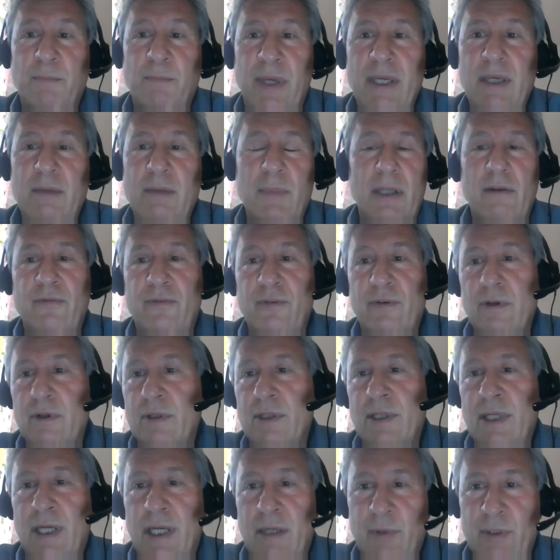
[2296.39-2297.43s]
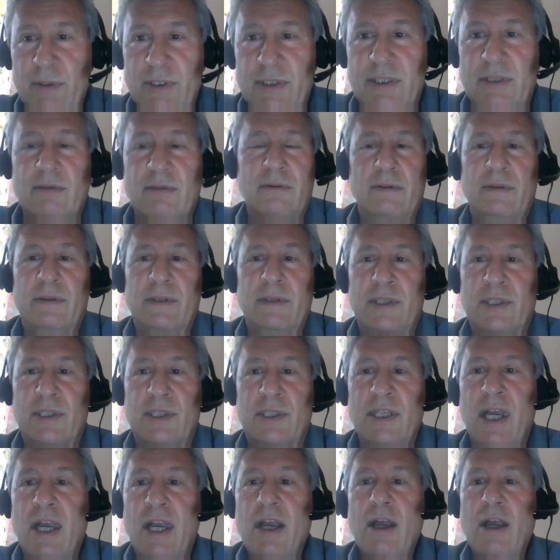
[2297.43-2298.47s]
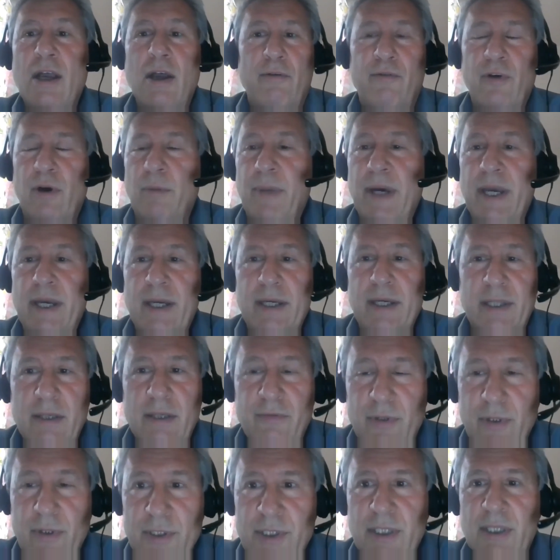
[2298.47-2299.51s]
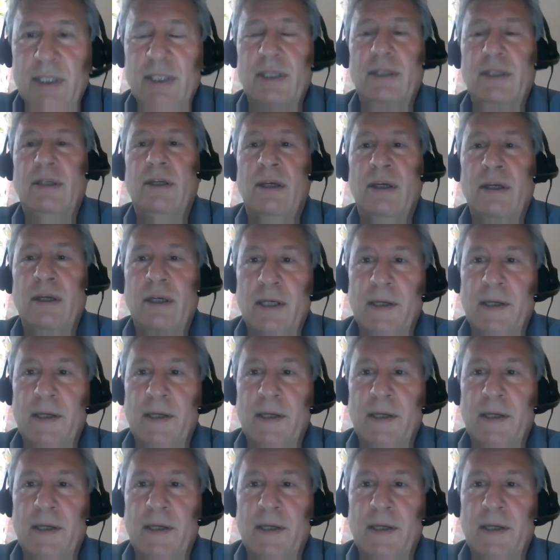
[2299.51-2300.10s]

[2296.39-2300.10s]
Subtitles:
payment for carbon storage, for biodiversity